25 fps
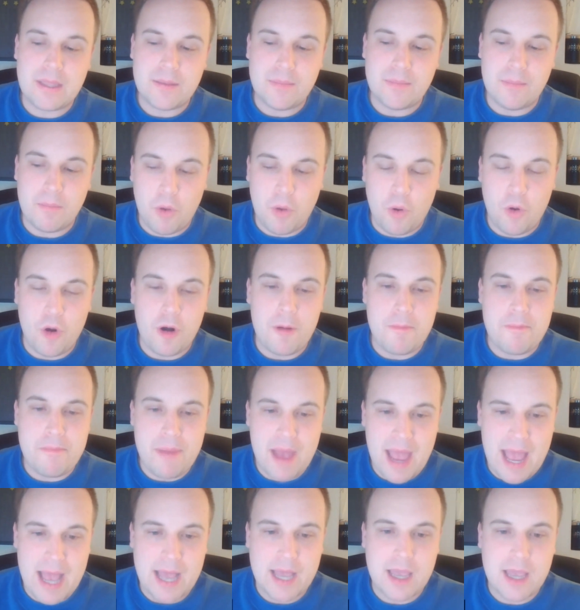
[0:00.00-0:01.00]
more
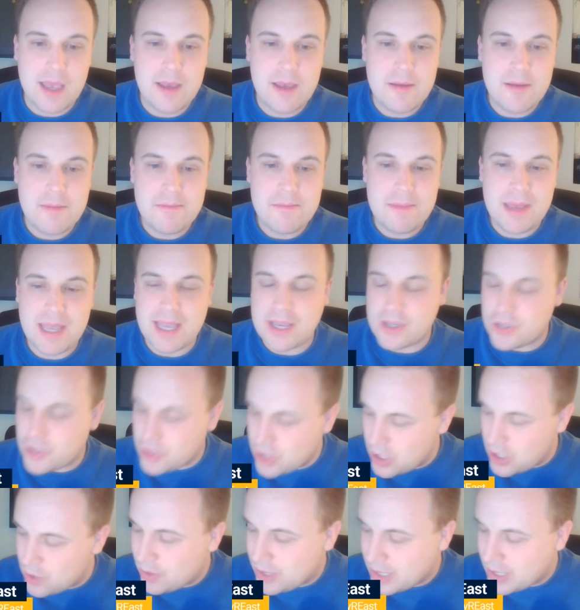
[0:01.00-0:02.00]
back, because
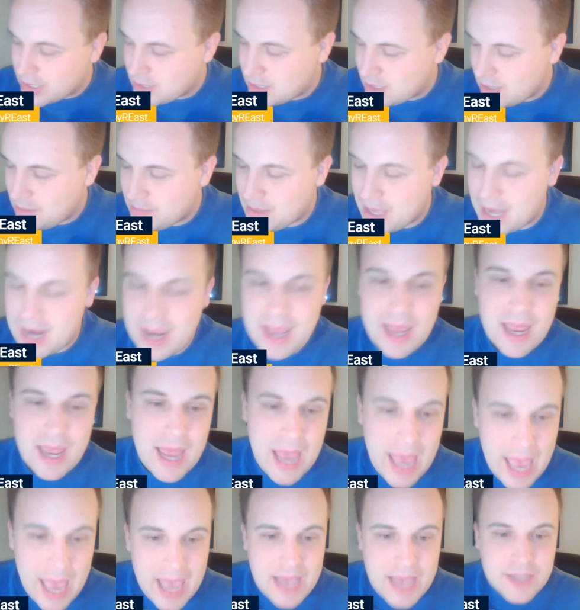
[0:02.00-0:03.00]
generally a team that
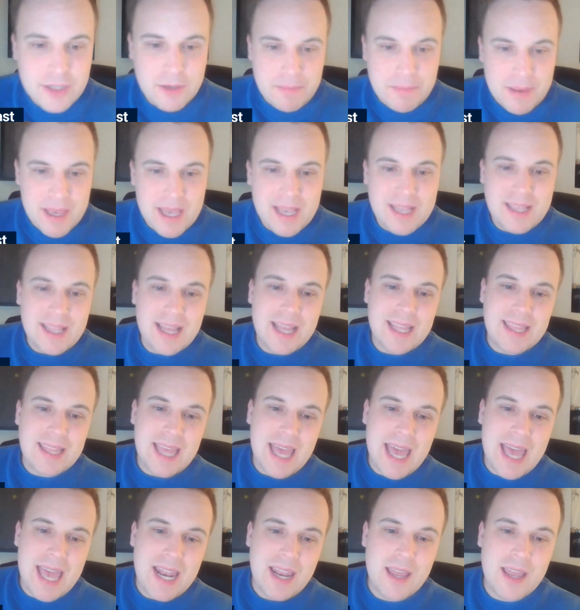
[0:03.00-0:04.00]
has a pick like
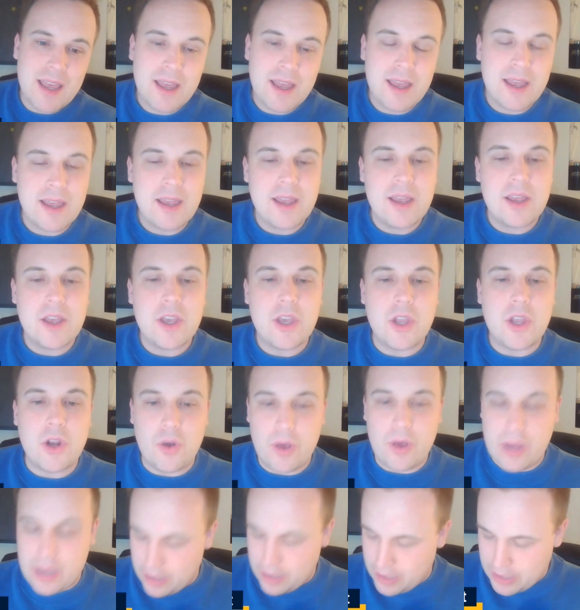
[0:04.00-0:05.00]
that, you
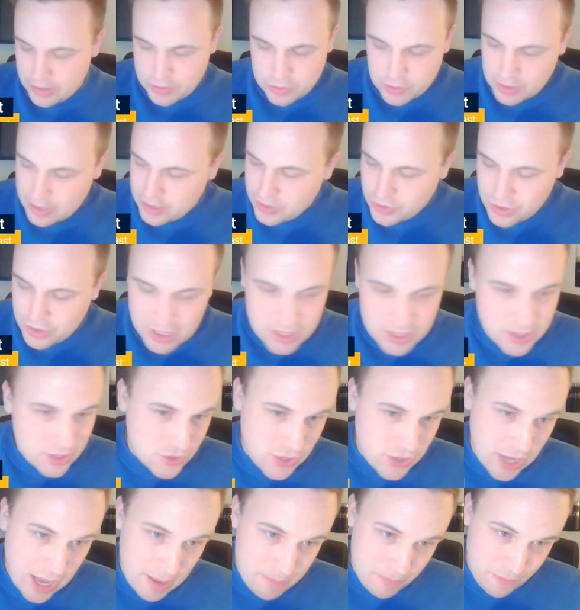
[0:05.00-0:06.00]
know, is in the
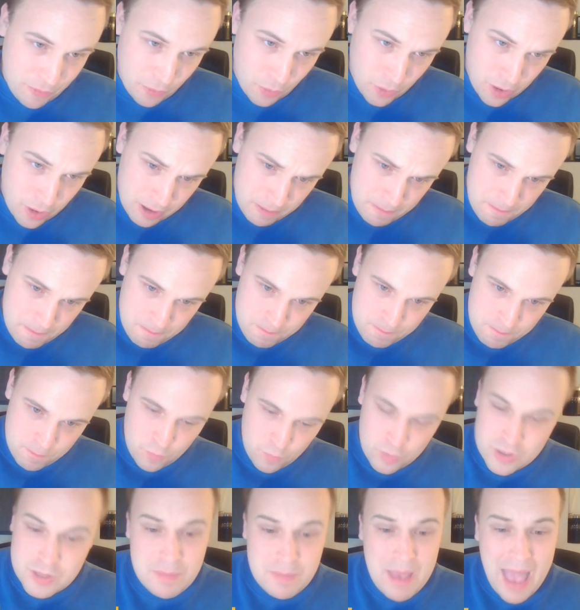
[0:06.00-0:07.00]
top four
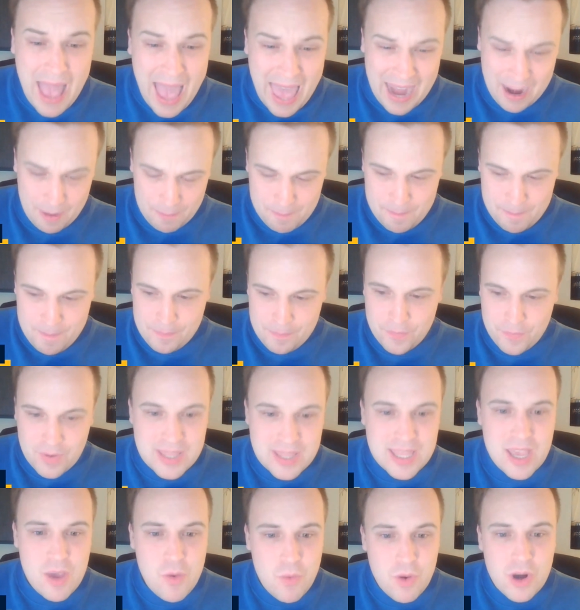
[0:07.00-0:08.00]
was bad,
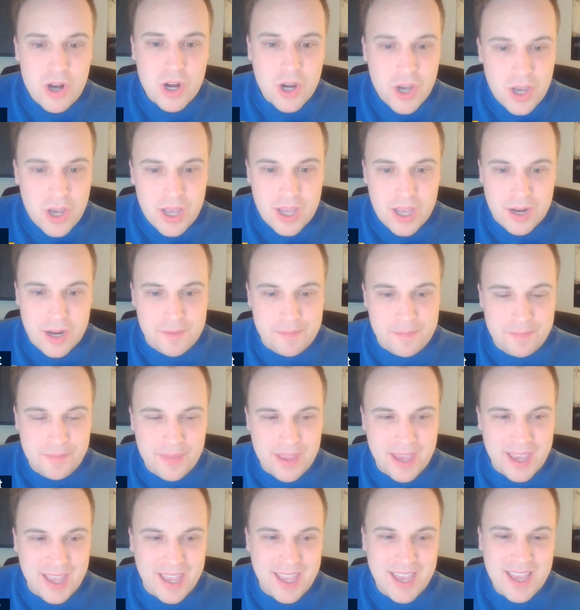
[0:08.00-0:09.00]
right? They weren't good.
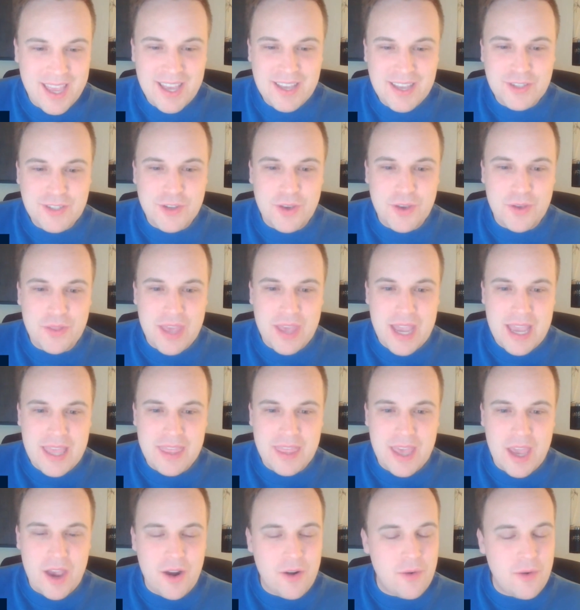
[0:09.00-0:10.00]
So
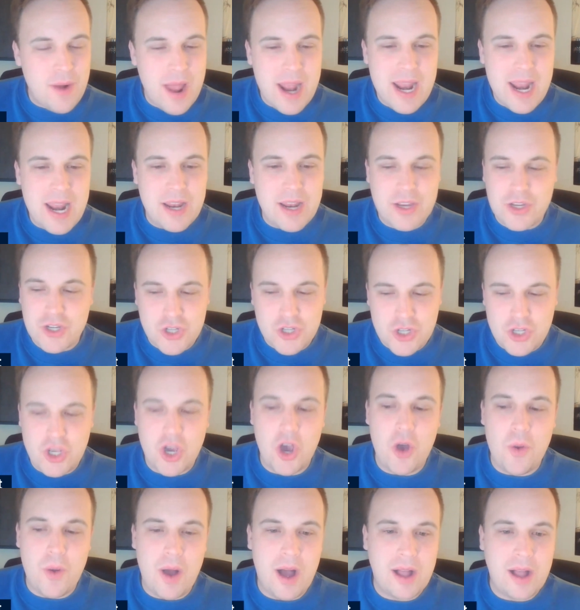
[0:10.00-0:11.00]
they aren't ready to just
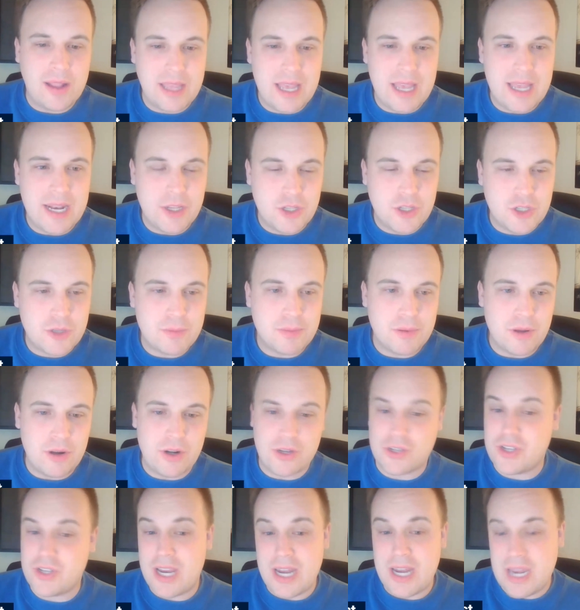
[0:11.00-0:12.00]
go all in and
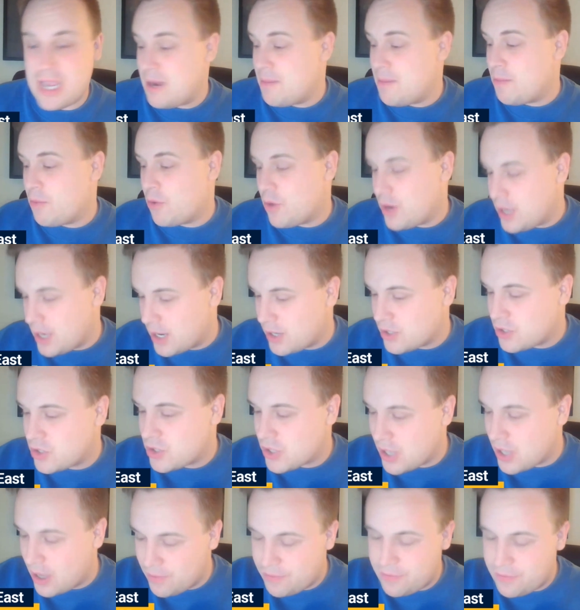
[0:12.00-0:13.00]
splurge. They need more young
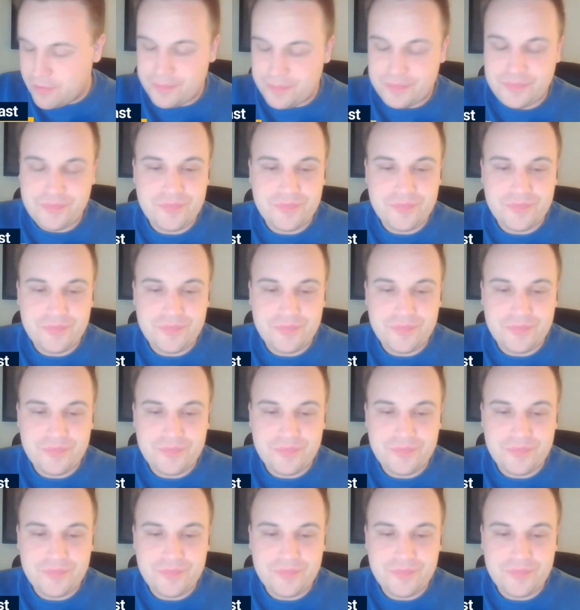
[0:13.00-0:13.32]
stuff